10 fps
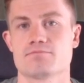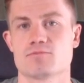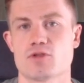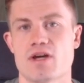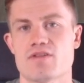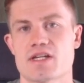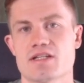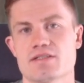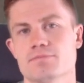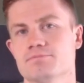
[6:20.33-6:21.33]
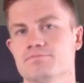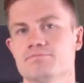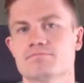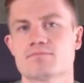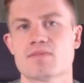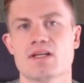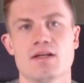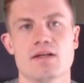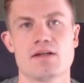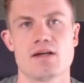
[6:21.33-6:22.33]
Do you have a guess?
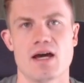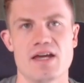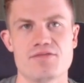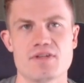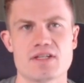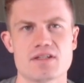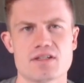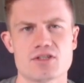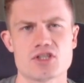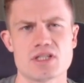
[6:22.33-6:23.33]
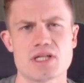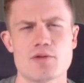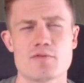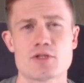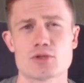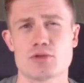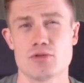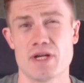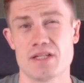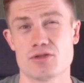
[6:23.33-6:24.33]
I think in general we should
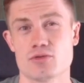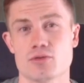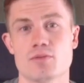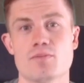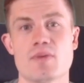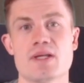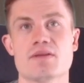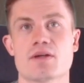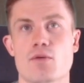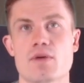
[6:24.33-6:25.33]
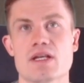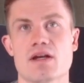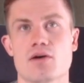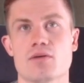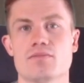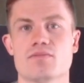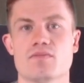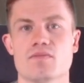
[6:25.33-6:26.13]
try to pin the queen now